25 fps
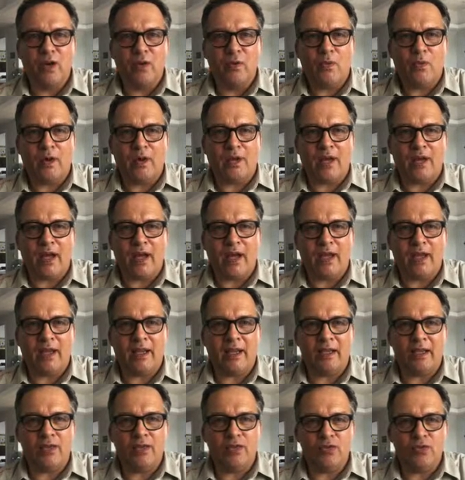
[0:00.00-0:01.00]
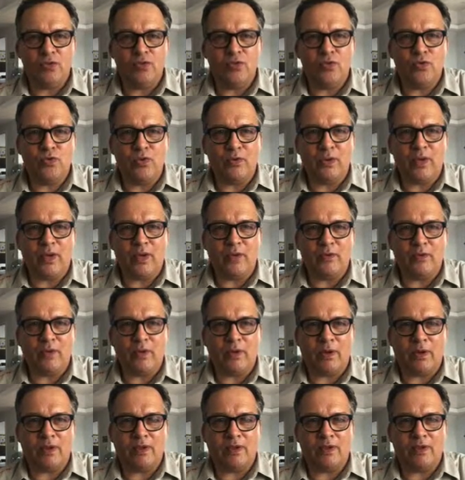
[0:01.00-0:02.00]
what I do and
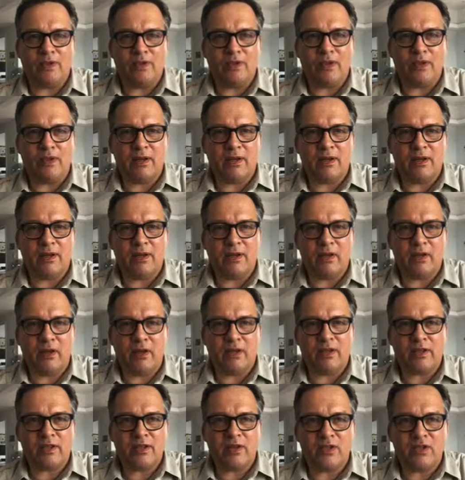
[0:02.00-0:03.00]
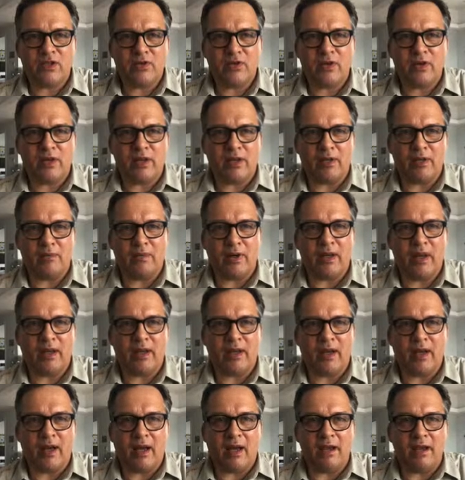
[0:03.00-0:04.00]
what God is doing in my
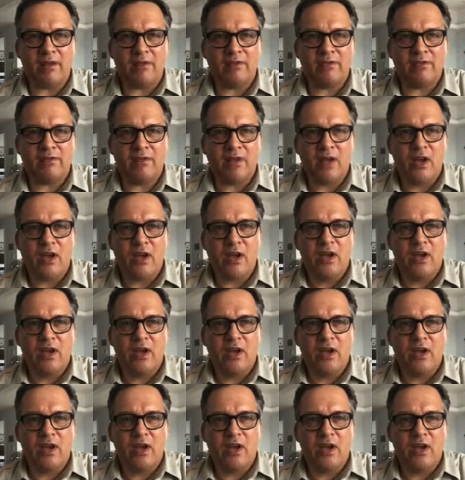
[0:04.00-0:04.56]
life,